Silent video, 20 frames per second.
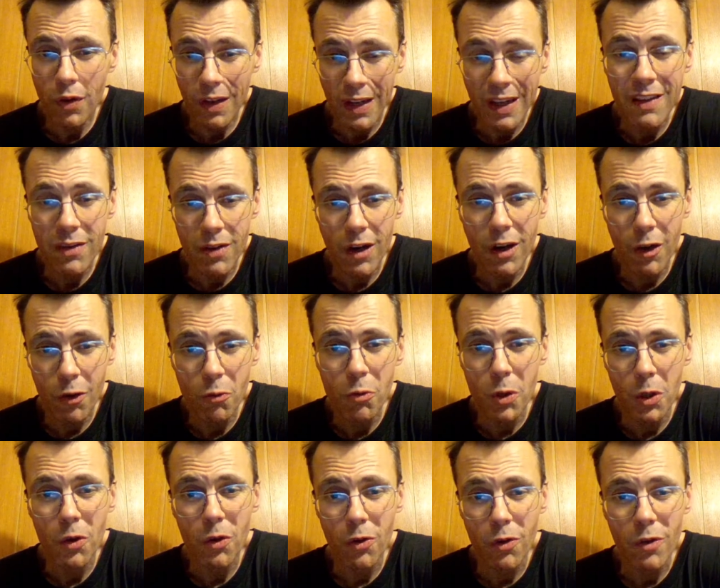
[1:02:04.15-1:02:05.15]
the entire
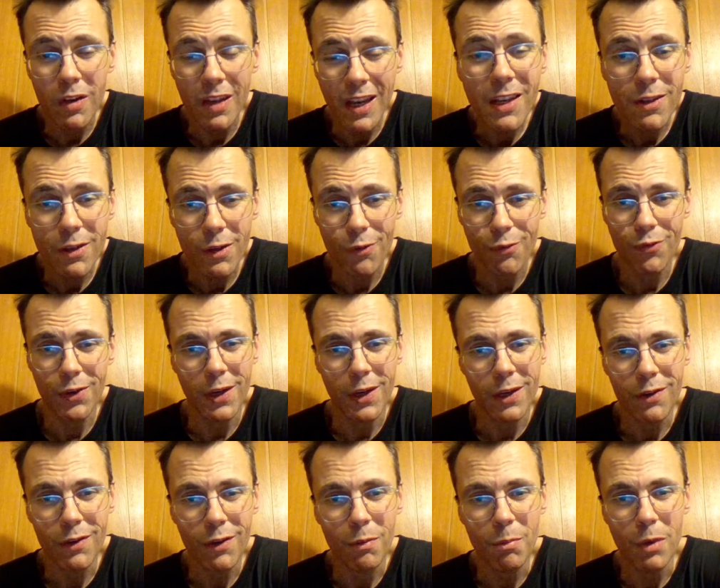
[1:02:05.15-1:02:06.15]
world is
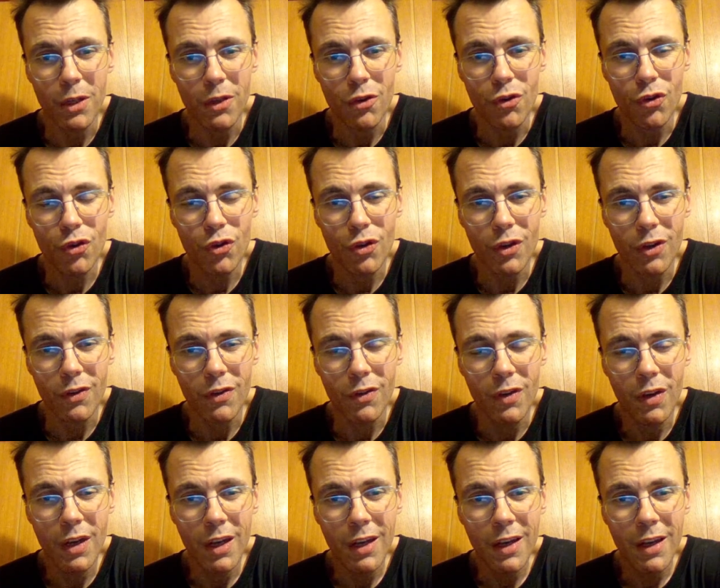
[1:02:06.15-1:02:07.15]
affected by this shit.
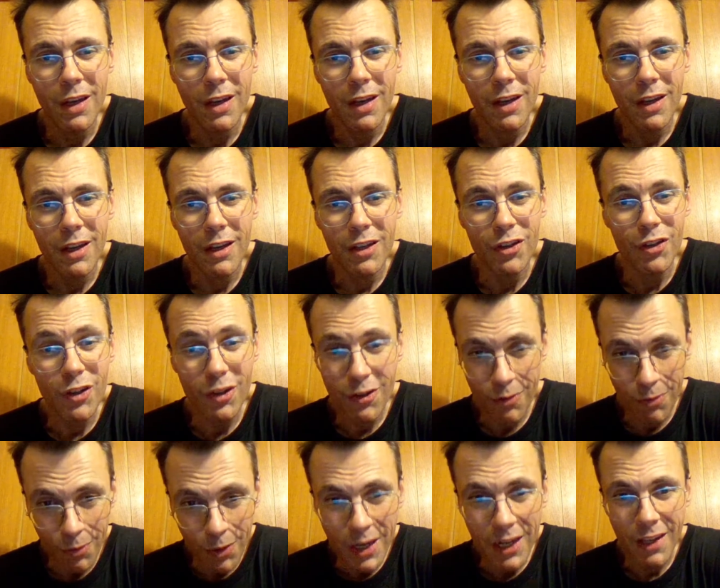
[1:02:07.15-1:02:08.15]

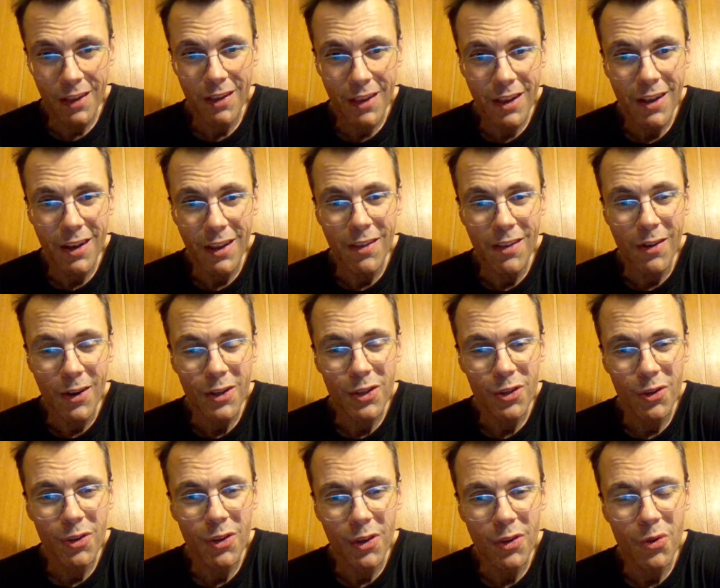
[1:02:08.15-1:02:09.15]
Just wait that it knocks
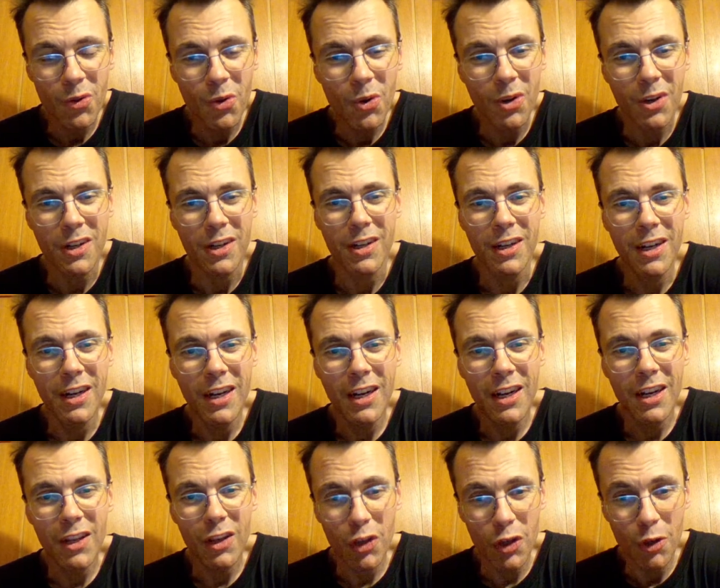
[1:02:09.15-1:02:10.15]
on your door.
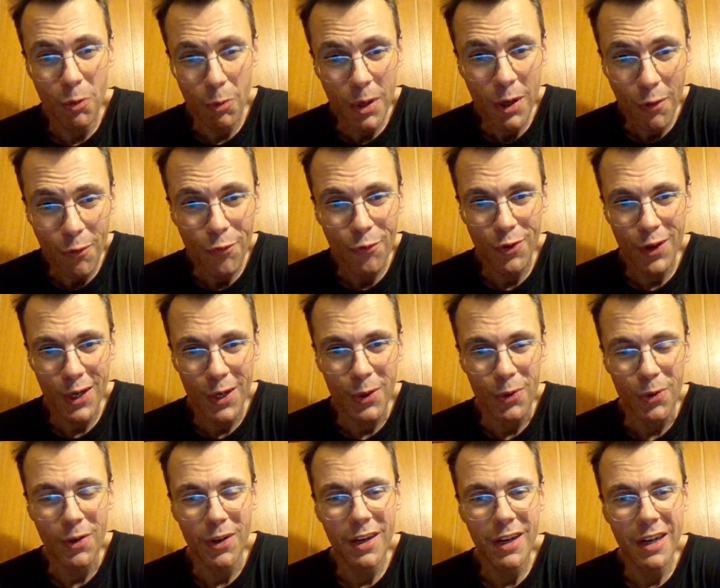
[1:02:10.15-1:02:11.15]
You will feel
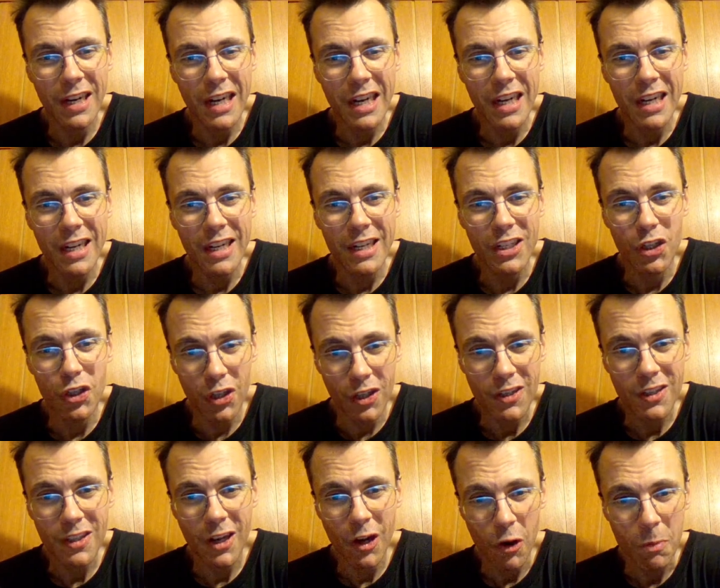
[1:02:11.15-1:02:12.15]

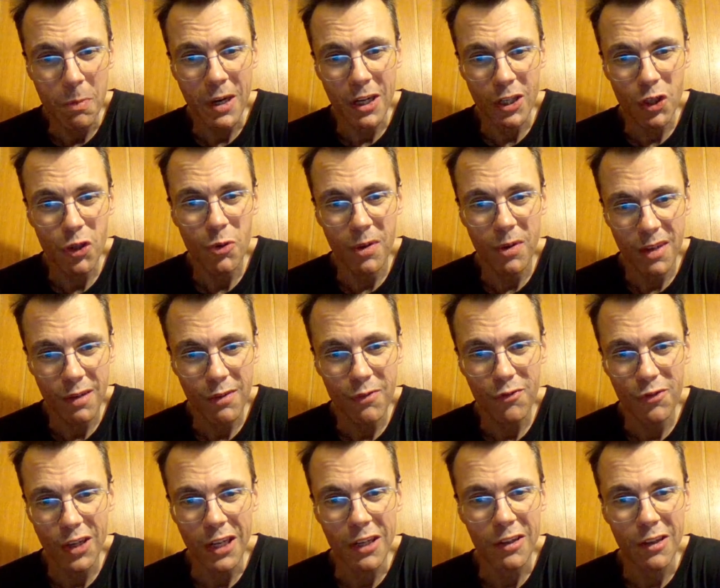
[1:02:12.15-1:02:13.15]
just how much you are
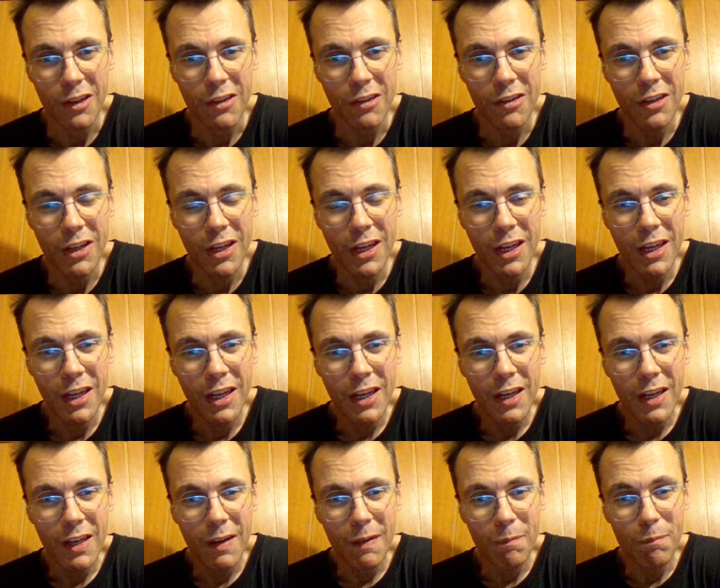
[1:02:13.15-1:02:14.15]
affected.
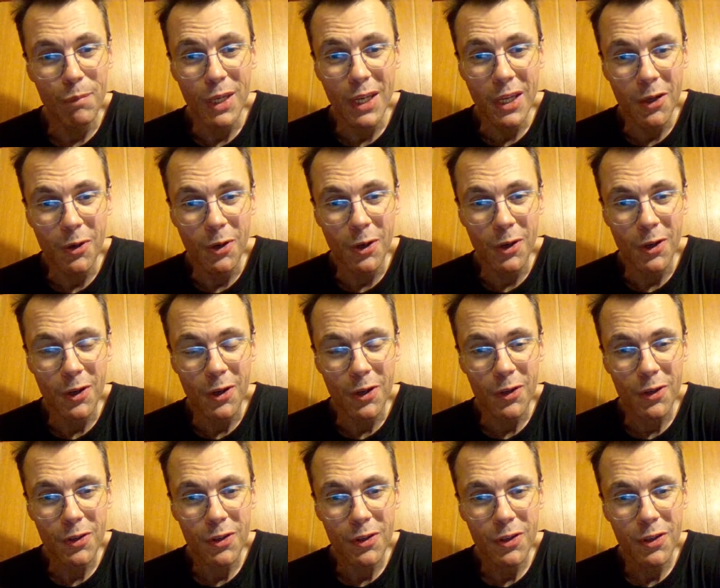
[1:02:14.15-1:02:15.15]

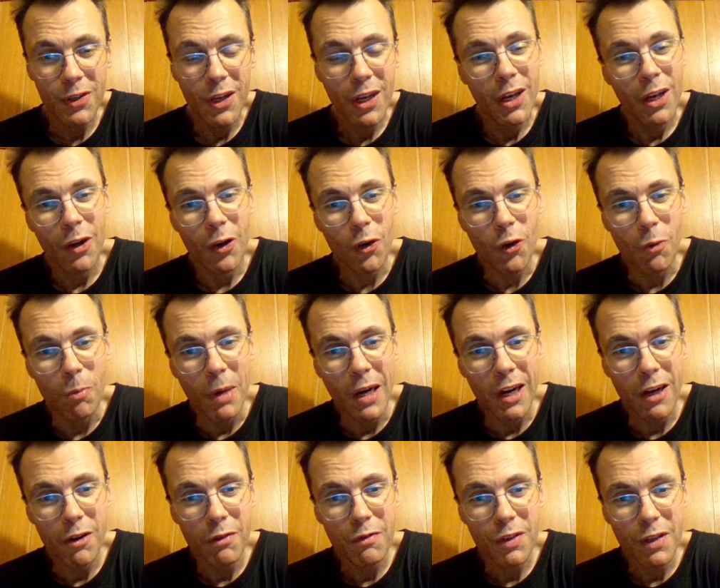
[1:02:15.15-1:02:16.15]
Because
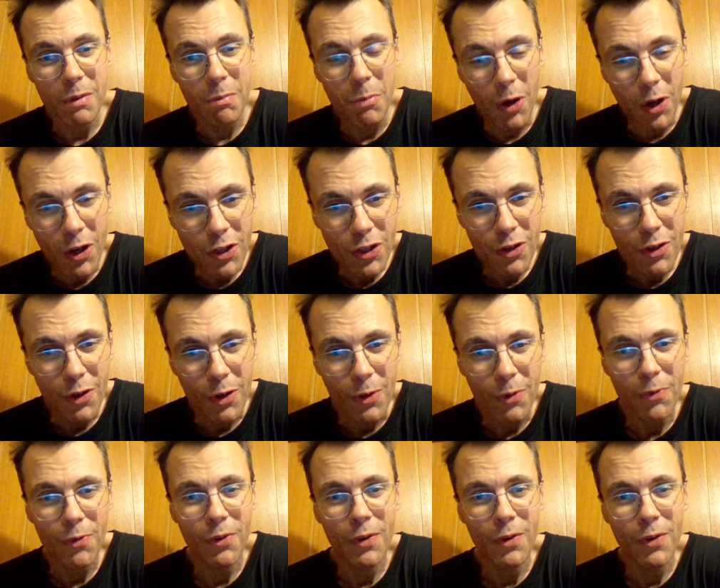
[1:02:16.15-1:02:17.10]
Romanovs in Moscow